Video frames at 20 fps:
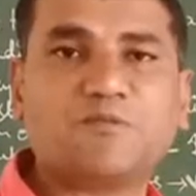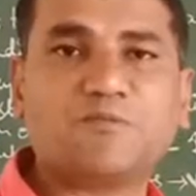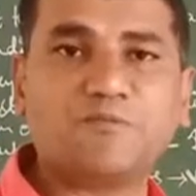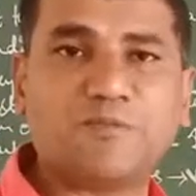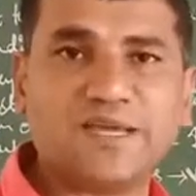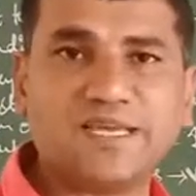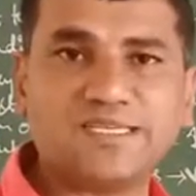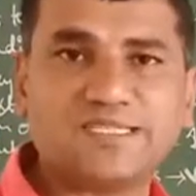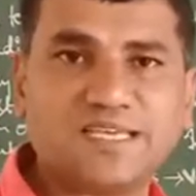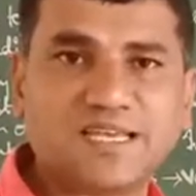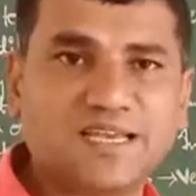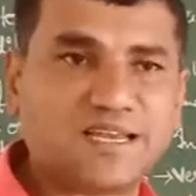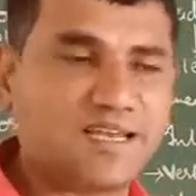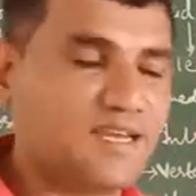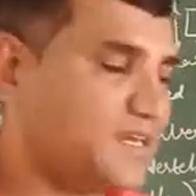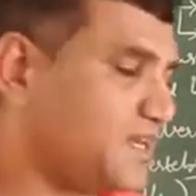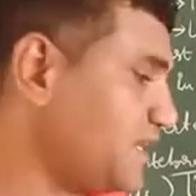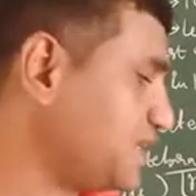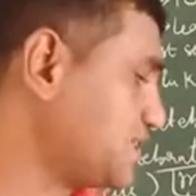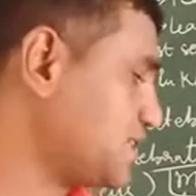by
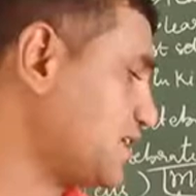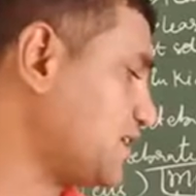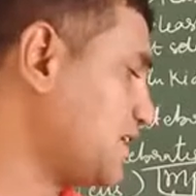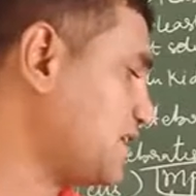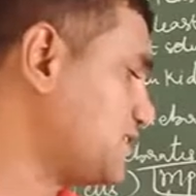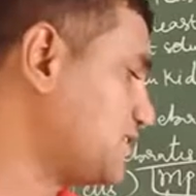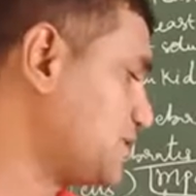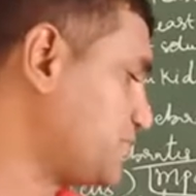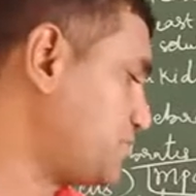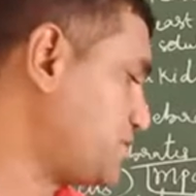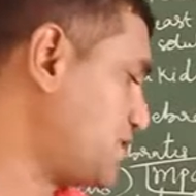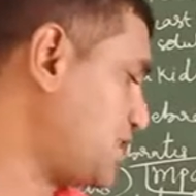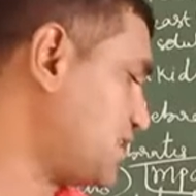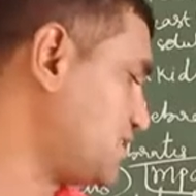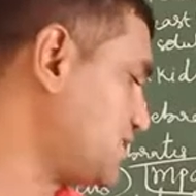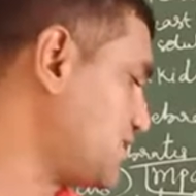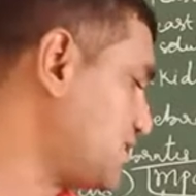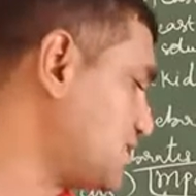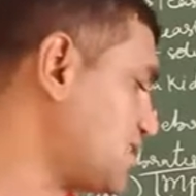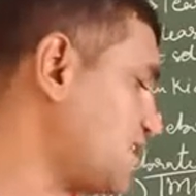secreting certain
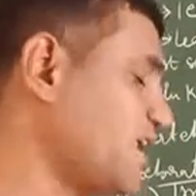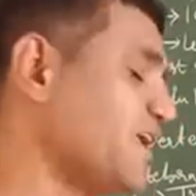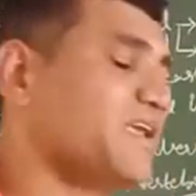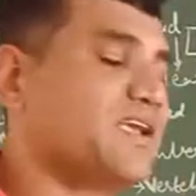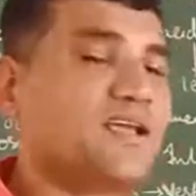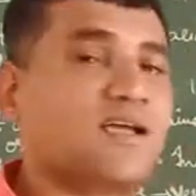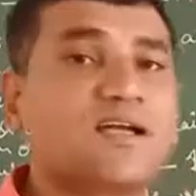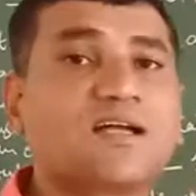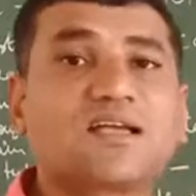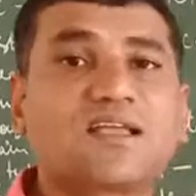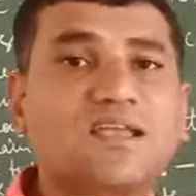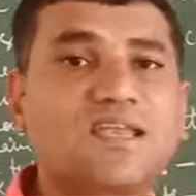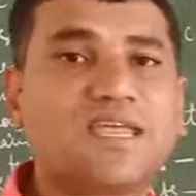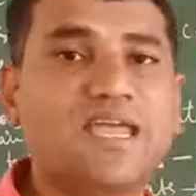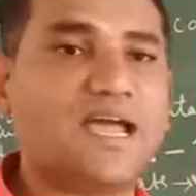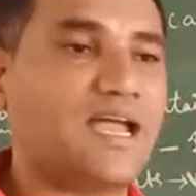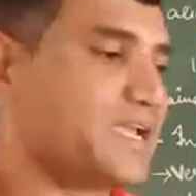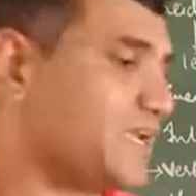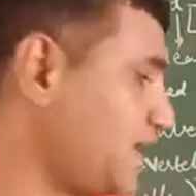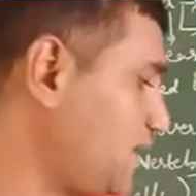substances like
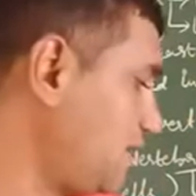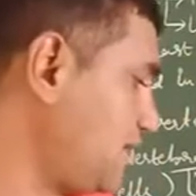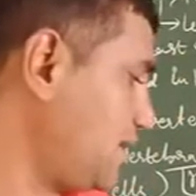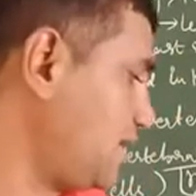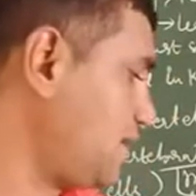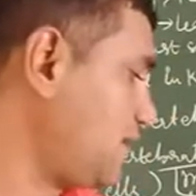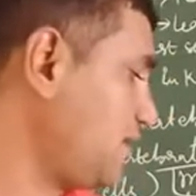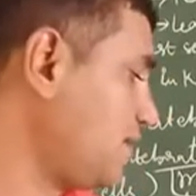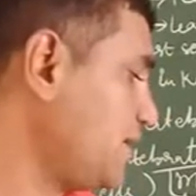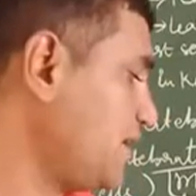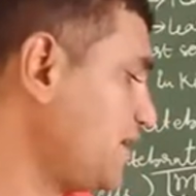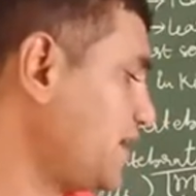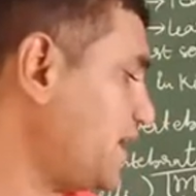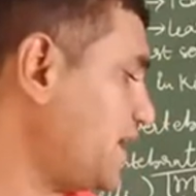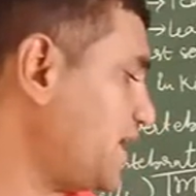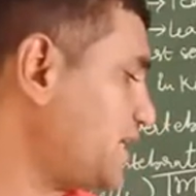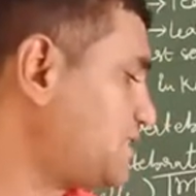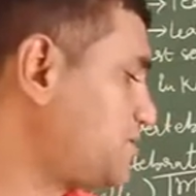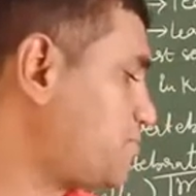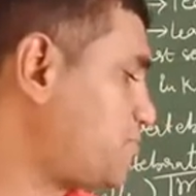creatinine,
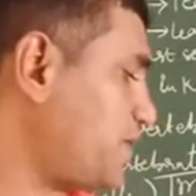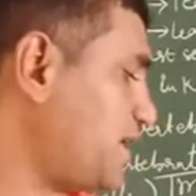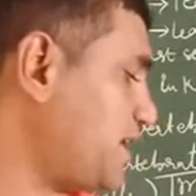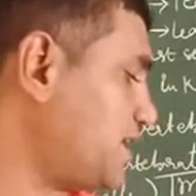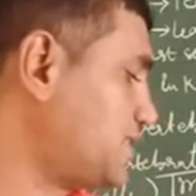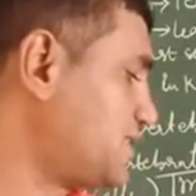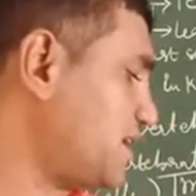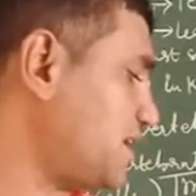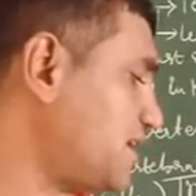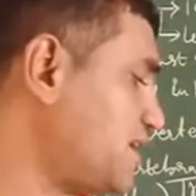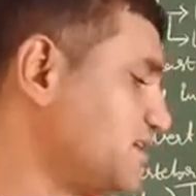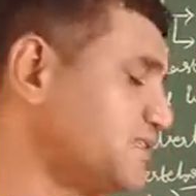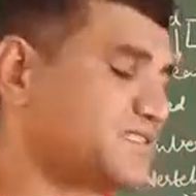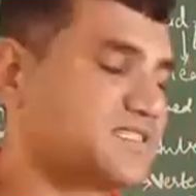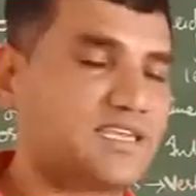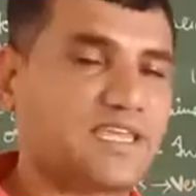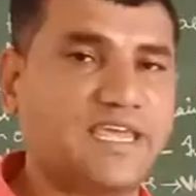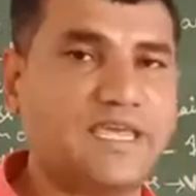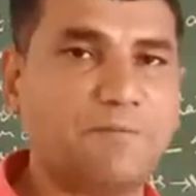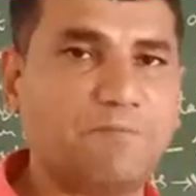H plus ions,
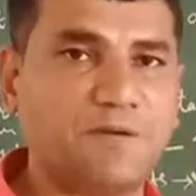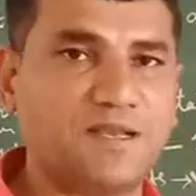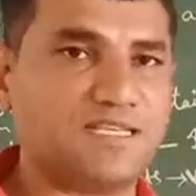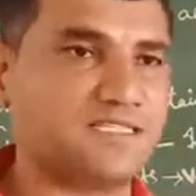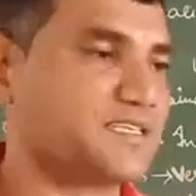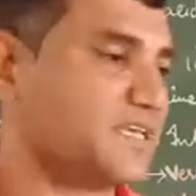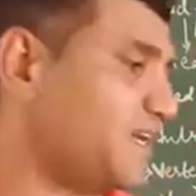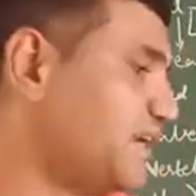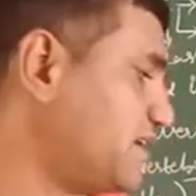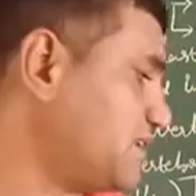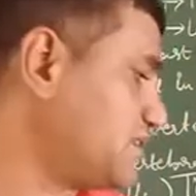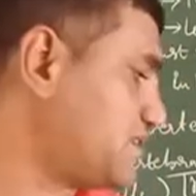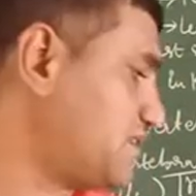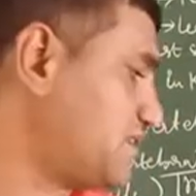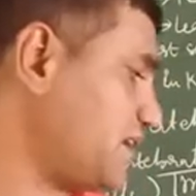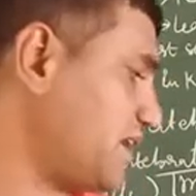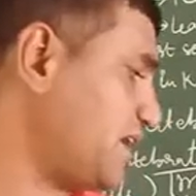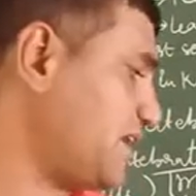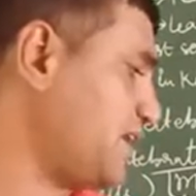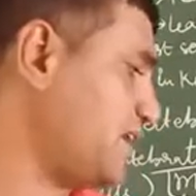K plus ions,
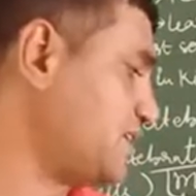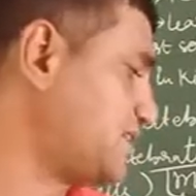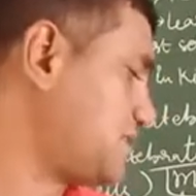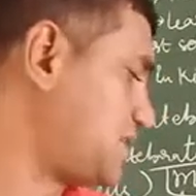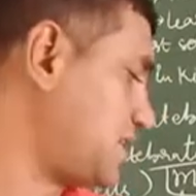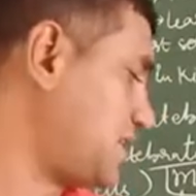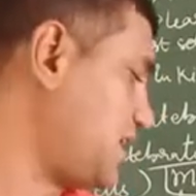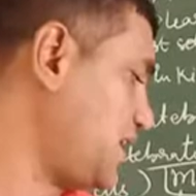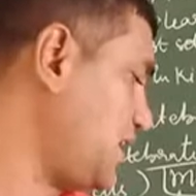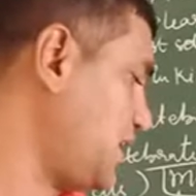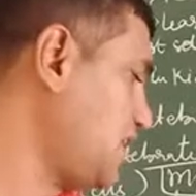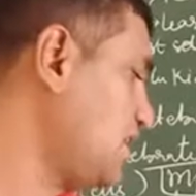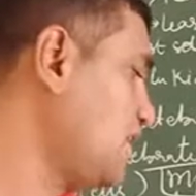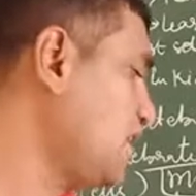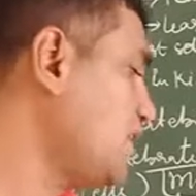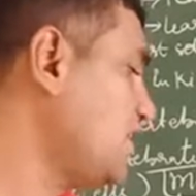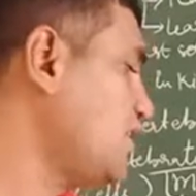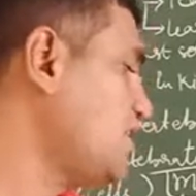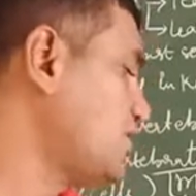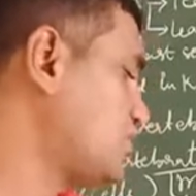NH3,
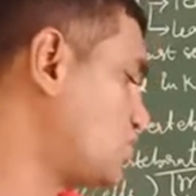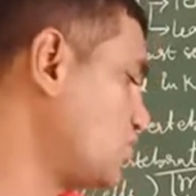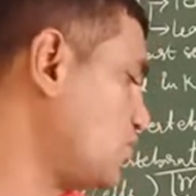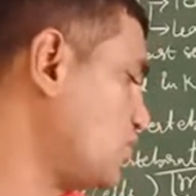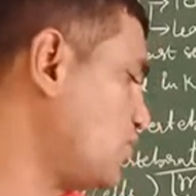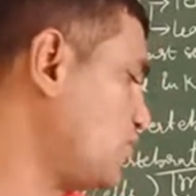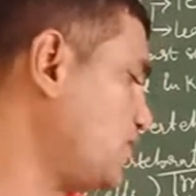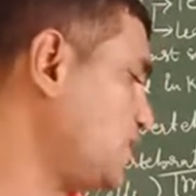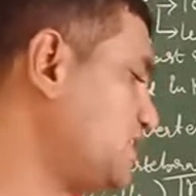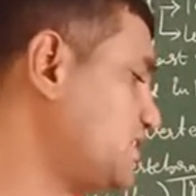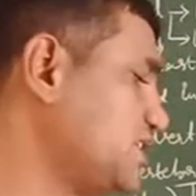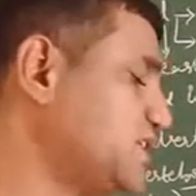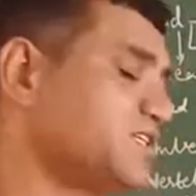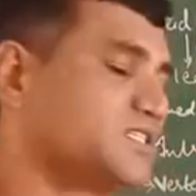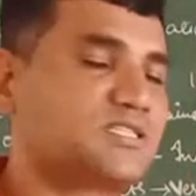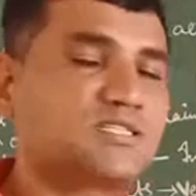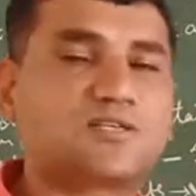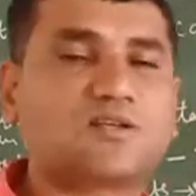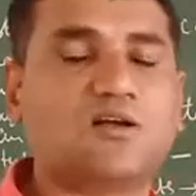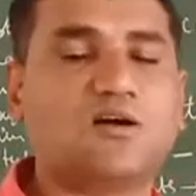so which
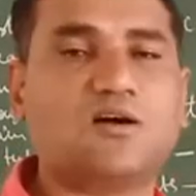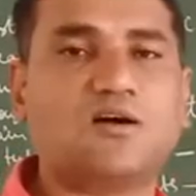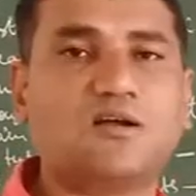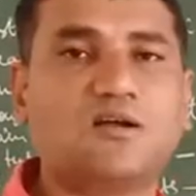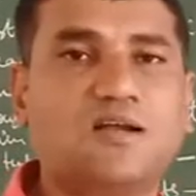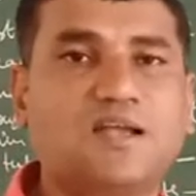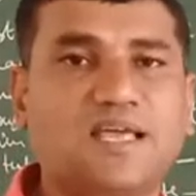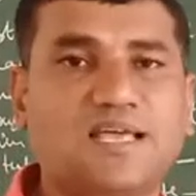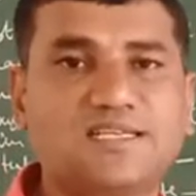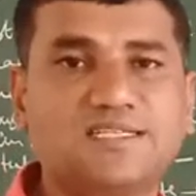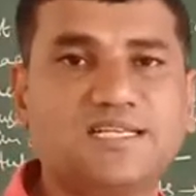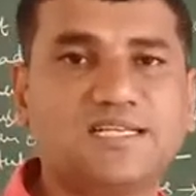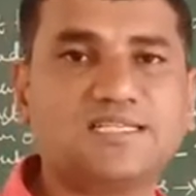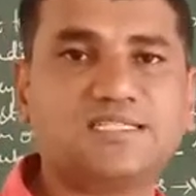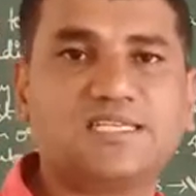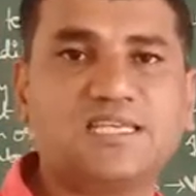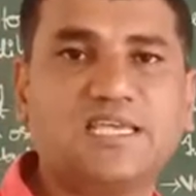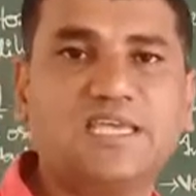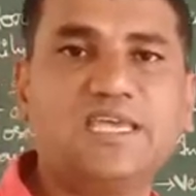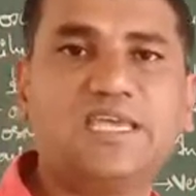is called as a
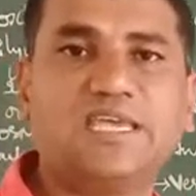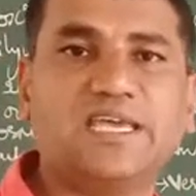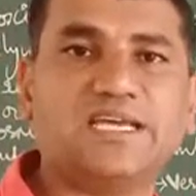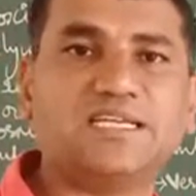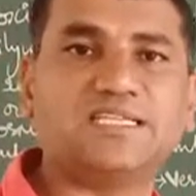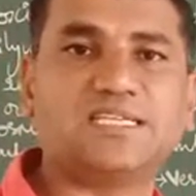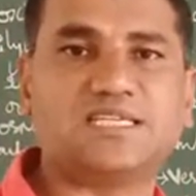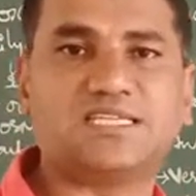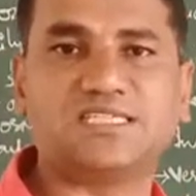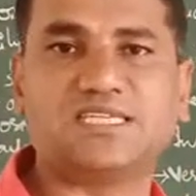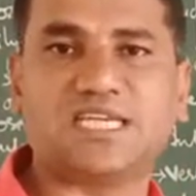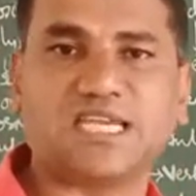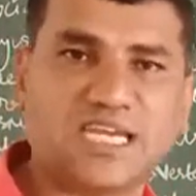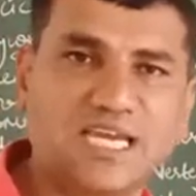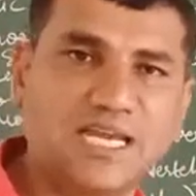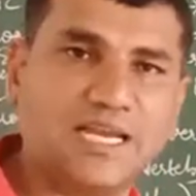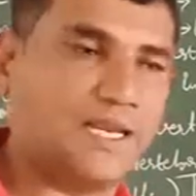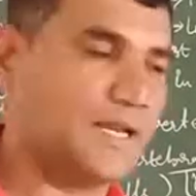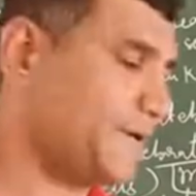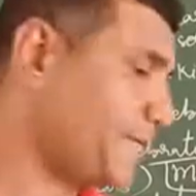CH,
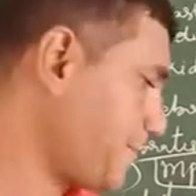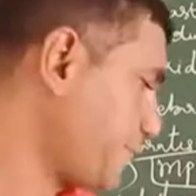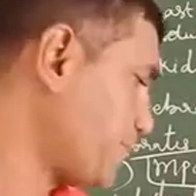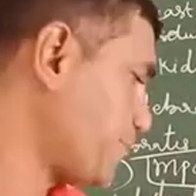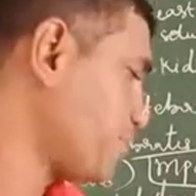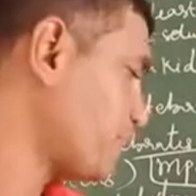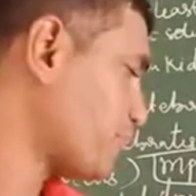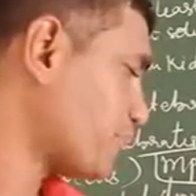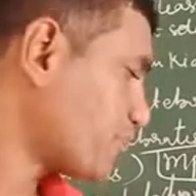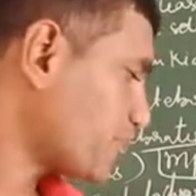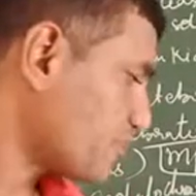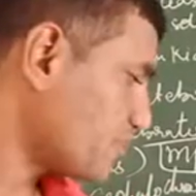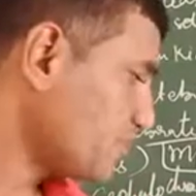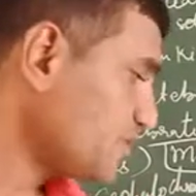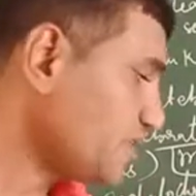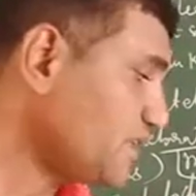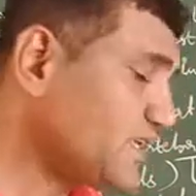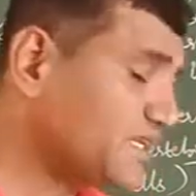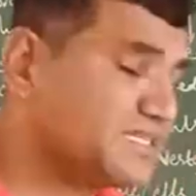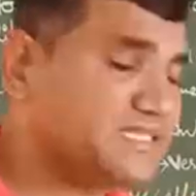chicken.
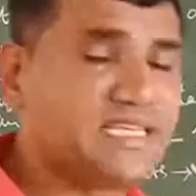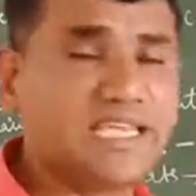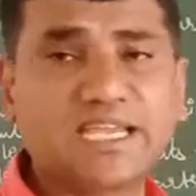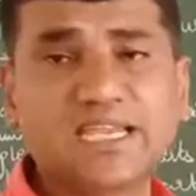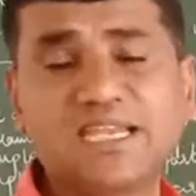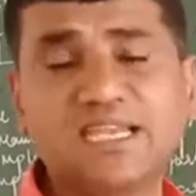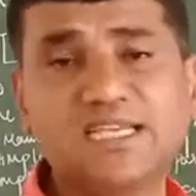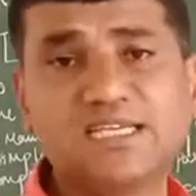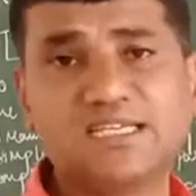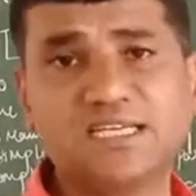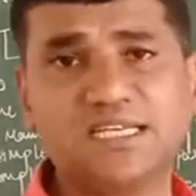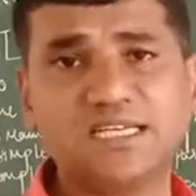Secretion